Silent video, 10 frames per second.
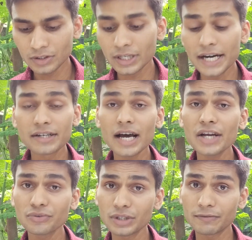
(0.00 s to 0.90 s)
The
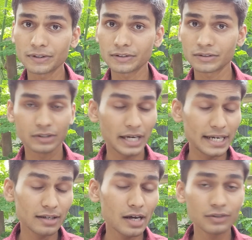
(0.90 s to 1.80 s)
entire universe
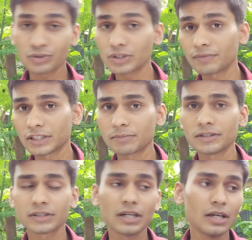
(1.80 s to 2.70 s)

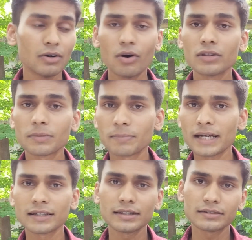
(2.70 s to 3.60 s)
means all the
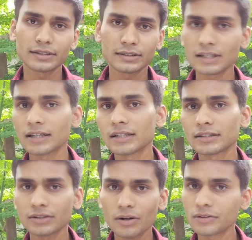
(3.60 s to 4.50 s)
planets,
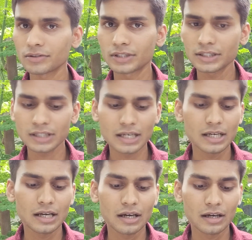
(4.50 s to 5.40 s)
stars, all those things
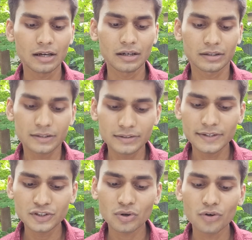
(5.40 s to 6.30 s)

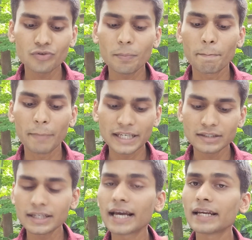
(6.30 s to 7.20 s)
consists of
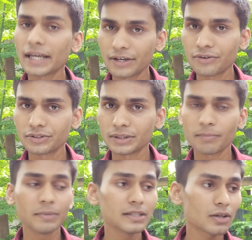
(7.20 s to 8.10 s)
matter and energy.
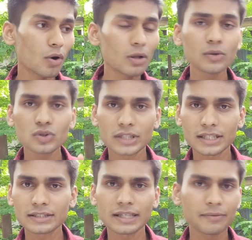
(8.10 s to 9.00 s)
Means all those
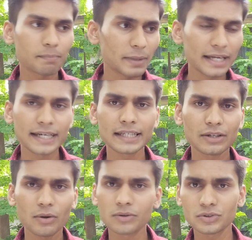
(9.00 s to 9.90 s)
things, planet
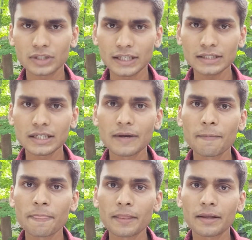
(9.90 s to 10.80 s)
and all those things,
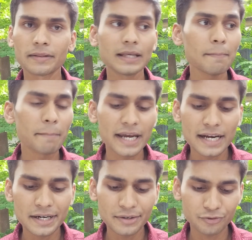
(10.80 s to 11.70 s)
they
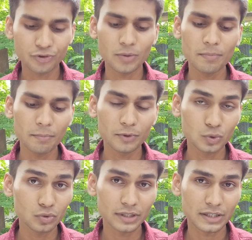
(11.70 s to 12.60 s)
made from
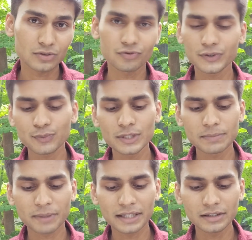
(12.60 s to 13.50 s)
two things. First one
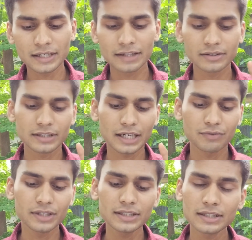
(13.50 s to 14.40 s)
is matter and the
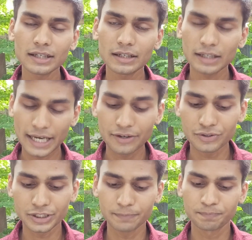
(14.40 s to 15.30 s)
second one is
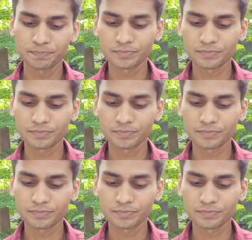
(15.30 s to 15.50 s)
energy.